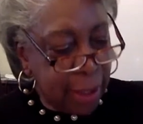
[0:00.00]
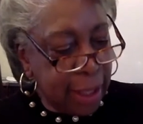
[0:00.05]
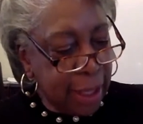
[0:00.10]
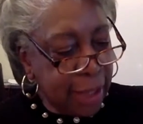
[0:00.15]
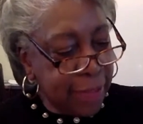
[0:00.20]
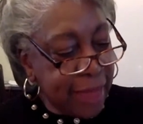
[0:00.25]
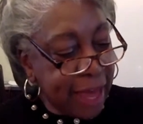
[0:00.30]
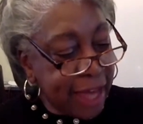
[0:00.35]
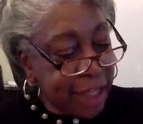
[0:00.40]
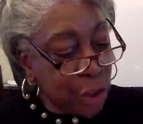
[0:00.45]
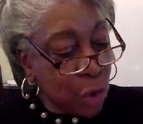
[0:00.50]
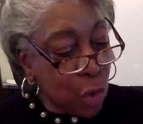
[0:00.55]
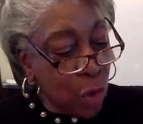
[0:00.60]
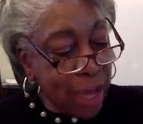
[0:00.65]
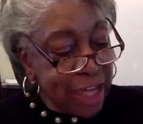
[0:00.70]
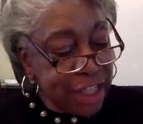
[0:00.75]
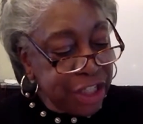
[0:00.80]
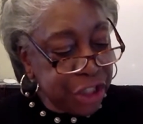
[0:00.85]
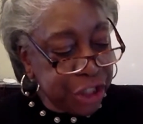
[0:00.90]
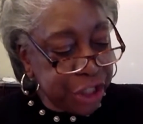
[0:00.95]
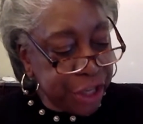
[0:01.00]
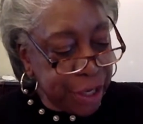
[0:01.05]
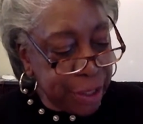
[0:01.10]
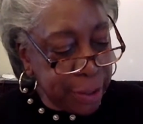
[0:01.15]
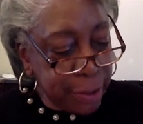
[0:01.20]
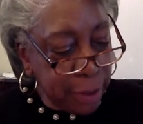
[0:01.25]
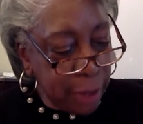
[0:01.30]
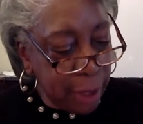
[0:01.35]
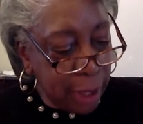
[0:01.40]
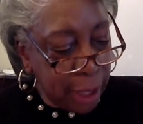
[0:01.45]
That
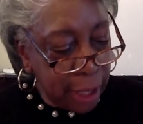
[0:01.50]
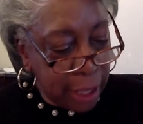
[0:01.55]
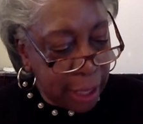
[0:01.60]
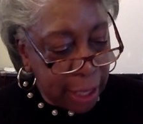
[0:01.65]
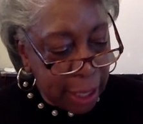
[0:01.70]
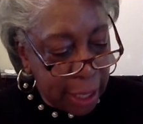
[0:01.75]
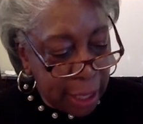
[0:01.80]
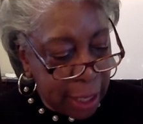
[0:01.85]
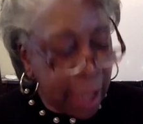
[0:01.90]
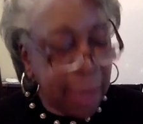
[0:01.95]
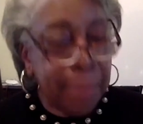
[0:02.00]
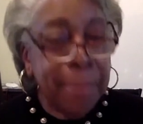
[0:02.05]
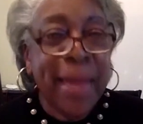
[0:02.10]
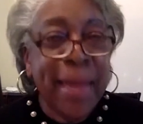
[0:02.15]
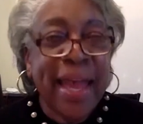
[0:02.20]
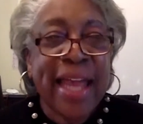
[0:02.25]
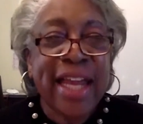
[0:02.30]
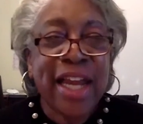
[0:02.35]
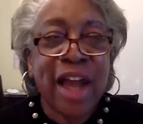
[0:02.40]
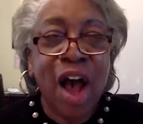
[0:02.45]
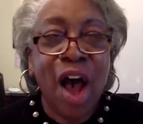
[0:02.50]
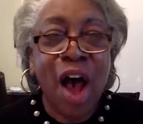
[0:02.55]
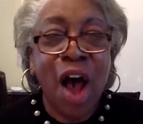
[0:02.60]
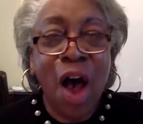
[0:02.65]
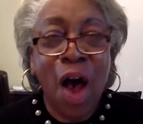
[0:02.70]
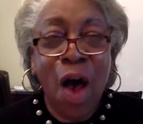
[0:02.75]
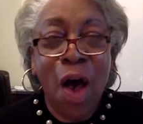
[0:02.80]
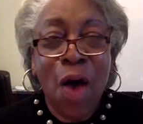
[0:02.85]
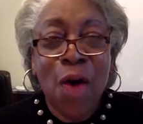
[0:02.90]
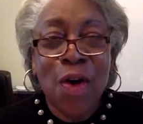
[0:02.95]
question made
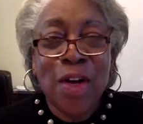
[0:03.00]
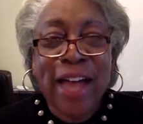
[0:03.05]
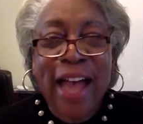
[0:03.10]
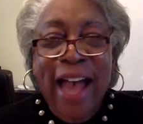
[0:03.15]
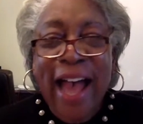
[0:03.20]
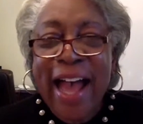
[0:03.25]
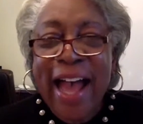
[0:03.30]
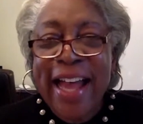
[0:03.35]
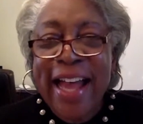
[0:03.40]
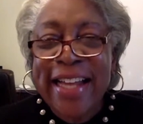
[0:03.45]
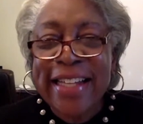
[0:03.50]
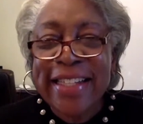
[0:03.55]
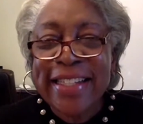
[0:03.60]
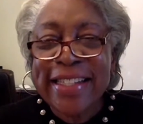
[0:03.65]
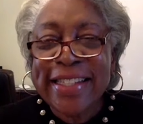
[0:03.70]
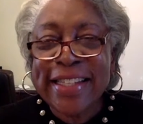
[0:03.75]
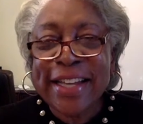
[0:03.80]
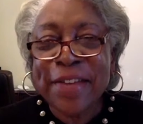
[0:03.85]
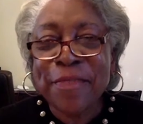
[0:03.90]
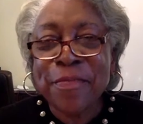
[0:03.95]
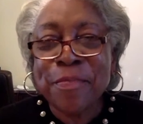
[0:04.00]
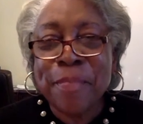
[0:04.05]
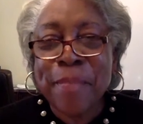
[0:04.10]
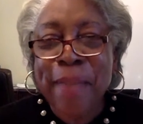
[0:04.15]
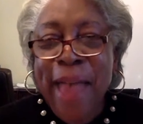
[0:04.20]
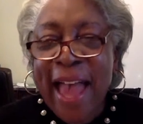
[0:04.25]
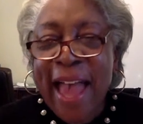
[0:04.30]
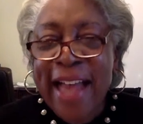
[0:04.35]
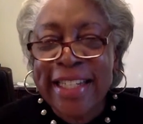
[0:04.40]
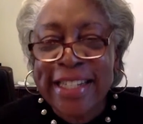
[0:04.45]
all kinds of
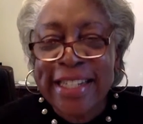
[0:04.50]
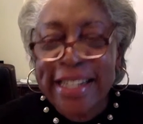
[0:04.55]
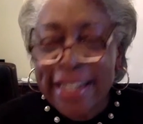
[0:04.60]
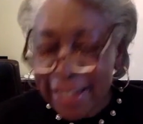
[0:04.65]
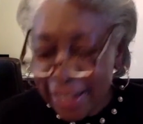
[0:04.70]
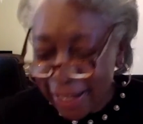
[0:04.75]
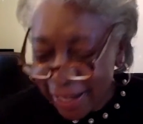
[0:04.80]
magic